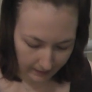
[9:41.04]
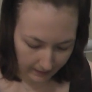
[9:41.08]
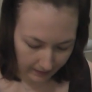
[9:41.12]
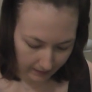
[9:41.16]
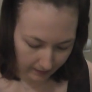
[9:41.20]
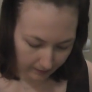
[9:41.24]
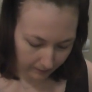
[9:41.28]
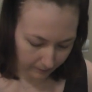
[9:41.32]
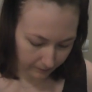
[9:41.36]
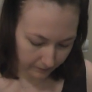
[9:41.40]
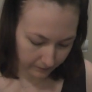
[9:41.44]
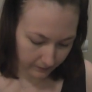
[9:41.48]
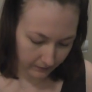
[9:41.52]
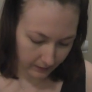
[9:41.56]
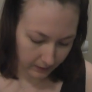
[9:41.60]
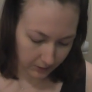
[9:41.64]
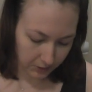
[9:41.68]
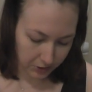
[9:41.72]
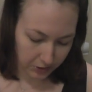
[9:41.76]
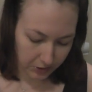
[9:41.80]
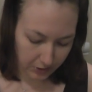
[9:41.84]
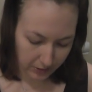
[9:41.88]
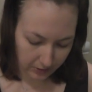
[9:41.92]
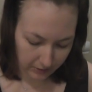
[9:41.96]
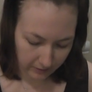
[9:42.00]
I'll
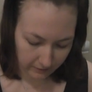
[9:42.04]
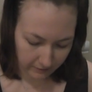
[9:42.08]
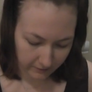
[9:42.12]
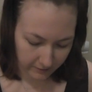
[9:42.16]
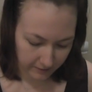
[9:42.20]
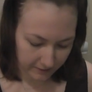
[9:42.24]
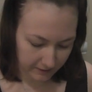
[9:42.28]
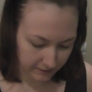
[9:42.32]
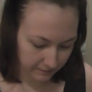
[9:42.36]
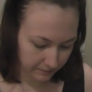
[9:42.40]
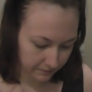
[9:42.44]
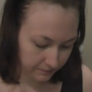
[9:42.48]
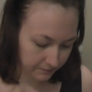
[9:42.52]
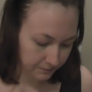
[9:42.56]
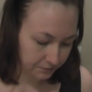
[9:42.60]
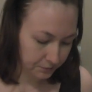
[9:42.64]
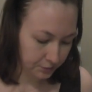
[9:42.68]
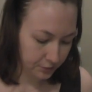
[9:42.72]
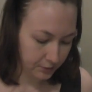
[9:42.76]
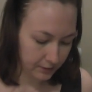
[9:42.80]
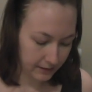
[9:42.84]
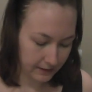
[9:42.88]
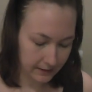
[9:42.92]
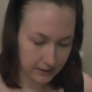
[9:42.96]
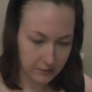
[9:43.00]
show you the first
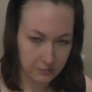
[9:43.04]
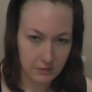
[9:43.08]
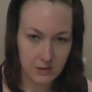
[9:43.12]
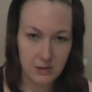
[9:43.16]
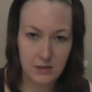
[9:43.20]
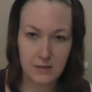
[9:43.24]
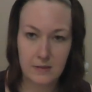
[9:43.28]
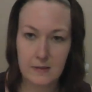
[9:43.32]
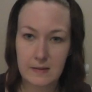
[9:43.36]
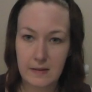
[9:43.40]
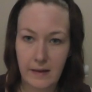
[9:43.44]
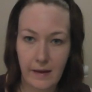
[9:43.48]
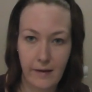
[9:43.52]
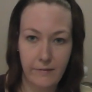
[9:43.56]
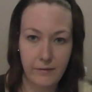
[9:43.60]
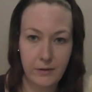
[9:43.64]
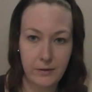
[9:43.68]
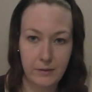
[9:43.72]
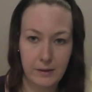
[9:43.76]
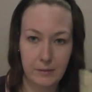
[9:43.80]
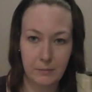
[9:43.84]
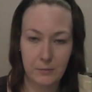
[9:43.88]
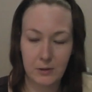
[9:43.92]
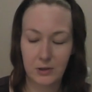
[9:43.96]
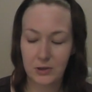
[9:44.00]
product, which is the
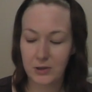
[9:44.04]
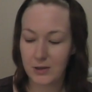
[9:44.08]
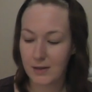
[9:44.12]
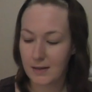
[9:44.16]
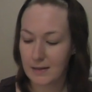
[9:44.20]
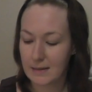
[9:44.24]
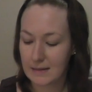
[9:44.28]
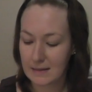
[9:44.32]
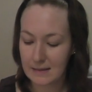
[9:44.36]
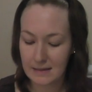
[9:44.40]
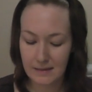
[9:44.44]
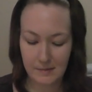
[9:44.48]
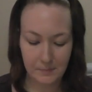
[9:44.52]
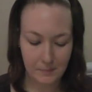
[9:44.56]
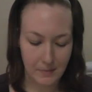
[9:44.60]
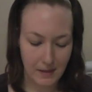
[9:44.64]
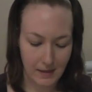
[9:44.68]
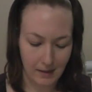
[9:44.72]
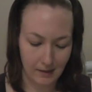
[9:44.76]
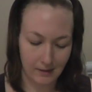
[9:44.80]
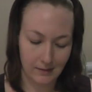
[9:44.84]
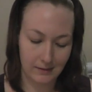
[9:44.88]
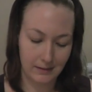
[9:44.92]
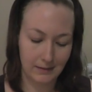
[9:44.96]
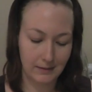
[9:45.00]
heavy one, which you can
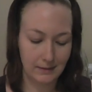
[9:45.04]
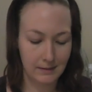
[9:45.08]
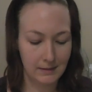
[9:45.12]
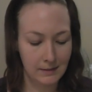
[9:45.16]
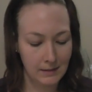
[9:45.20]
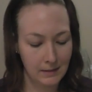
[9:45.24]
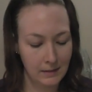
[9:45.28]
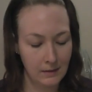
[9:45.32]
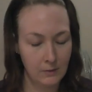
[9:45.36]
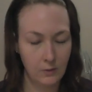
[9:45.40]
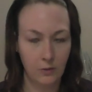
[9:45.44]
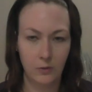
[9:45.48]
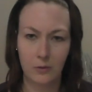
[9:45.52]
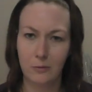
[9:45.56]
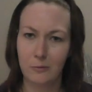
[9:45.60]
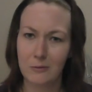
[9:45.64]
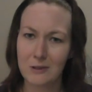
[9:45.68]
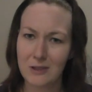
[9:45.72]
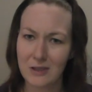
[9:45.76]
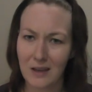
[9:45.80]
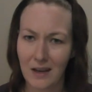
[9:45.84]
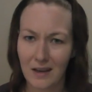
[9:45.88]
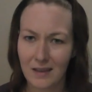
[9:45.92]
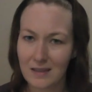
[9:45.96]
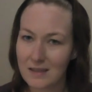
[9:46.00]
smell, or
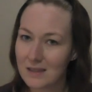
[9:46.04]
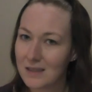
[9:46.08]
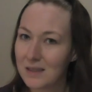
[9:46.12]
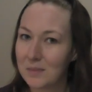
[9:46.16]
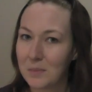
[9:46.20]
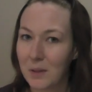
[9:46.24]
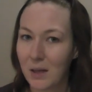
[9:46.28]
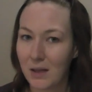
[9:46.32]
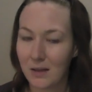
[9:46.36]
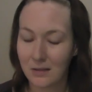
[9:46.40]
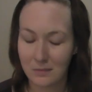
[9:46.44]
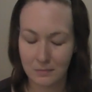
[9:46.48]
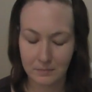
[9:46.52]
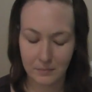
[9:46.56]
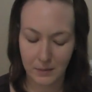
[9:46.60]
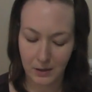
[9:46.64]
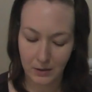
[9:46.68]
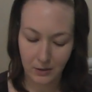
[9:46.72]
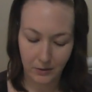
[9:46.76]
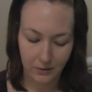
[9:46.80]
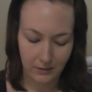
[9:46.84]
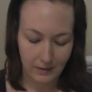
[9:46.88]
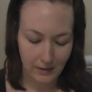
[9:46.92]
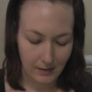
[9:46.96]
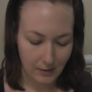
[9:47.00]
which I can smell.
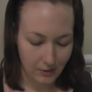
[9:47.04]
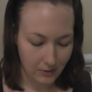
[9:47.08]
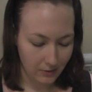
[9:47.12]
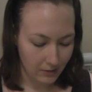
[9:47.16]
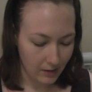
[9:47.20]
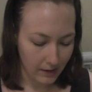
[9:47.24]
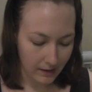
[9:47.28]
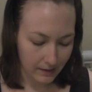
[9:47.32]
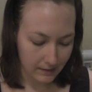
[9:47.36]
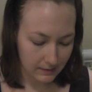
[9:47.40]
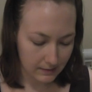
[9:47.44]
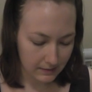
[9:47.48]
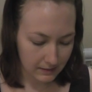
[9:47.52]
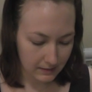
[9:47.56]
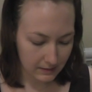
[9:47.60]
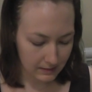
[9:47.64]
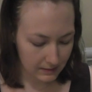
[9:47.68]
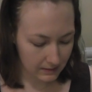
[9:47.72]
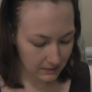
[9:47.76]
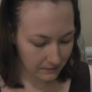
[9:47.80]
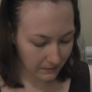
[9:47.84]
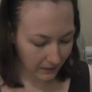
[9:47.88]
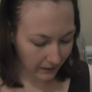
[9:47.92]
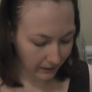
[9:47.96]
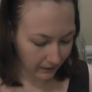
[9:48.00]
I don't think you guys can
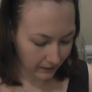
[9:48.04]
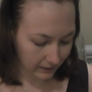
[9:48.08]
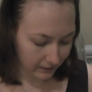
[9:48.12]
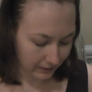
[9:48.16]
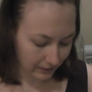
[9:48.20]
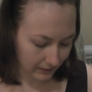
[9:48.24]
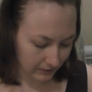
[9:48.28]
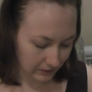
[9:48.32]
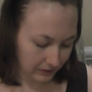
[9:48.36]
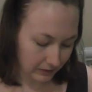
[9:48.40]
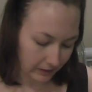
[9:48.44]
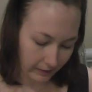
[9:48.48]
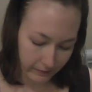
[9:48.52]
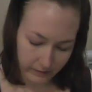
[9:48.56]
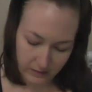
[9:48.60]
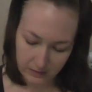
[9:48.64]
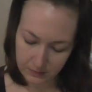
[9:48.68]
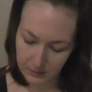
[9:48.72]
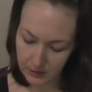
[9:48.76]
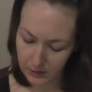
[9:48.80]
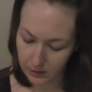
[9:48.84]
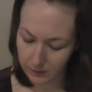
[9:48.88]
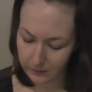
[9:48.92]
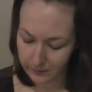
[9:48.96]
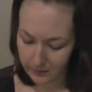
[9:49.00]
smell it unless you have
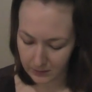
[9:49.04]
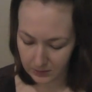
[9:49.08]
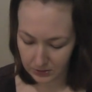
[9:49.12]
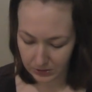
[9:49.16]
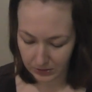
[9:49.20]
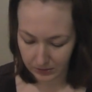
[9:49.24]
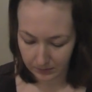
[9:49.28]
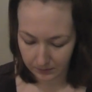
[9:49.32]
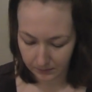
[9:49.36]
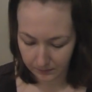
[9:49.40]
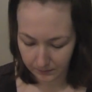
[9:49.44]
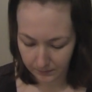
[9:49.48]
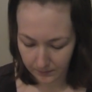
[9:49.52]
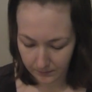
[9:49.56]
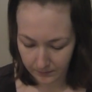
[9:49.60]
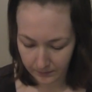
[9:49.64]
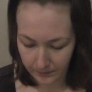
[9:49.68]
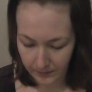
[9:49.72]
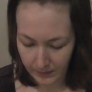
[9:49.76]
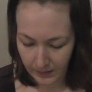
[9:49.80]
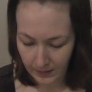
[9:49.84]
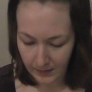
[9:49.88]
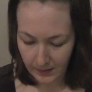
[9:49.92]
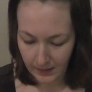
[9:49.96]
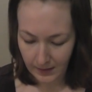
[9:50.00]
smelly vision.
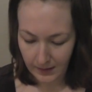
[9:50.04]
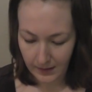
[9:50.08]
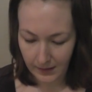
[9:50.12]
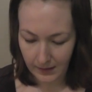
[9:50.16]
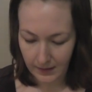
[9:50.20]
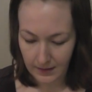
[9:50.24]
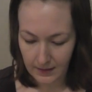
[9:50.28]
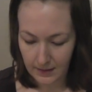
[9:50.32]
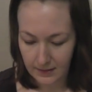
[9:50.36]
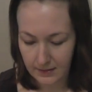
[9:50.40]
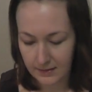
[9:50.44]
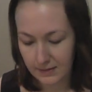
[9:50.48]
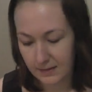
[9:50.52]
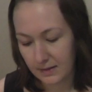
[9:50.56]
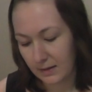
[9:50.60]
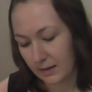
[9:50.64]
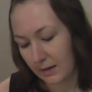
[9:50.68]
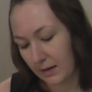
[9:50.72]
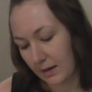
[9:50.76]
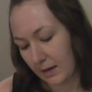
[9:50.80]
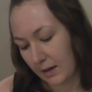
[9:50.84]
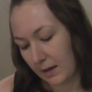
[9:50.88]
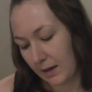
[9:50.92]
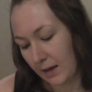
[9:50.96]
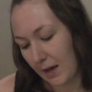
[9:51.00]
Is
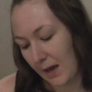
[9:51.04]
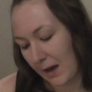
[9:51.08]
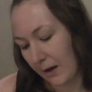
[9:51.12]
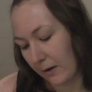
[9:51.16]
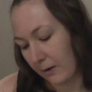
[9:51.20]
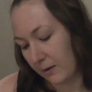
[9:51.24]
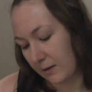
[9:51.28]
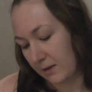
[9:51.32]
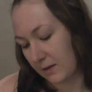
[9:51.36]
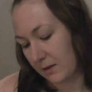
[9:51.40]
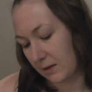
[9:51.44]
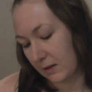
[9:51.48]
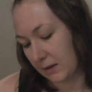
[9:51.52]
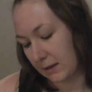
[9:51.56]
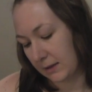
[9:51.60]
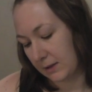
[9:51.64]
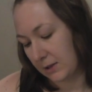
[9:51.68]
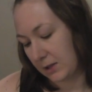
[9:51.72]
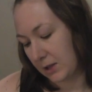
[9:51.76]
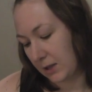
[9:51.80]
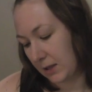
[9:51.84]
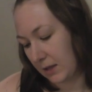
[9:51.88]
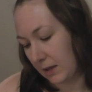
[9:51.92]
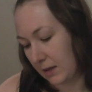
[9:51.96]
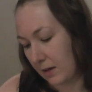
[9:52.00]

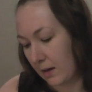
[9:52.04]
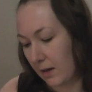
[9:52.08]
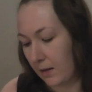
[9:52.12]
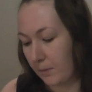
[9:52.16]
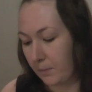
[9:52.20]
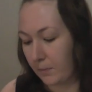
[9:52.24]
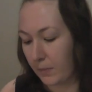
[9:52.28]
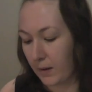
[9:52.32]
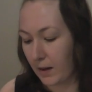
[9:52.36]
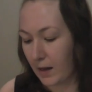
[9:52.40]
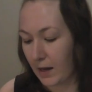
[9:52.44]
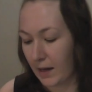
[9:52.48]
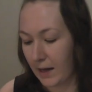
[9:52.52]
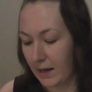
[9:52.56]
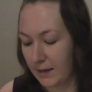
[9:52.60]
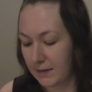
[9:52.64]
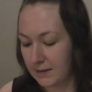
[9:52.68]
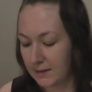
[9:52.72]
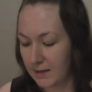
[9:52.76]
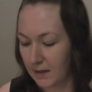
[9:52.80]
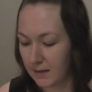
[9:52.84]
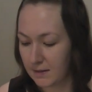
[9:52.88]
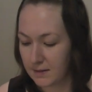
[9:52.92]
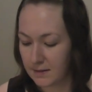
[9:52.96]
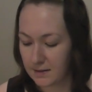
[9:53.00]
Keratonology by
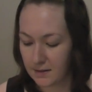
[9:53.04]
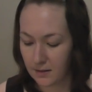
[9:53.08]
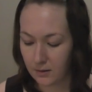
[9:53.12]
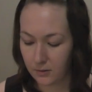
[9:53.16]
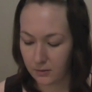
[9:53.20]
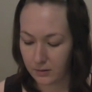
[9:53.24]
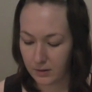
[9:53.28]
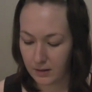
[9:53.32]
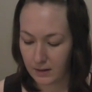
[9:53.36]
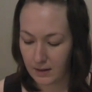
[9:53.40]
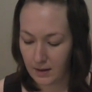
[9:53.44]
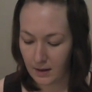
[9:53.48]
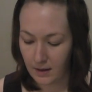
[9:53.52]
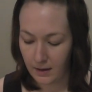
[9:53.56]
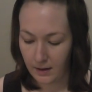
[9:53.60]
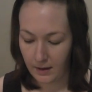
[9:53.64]
Sunsilk,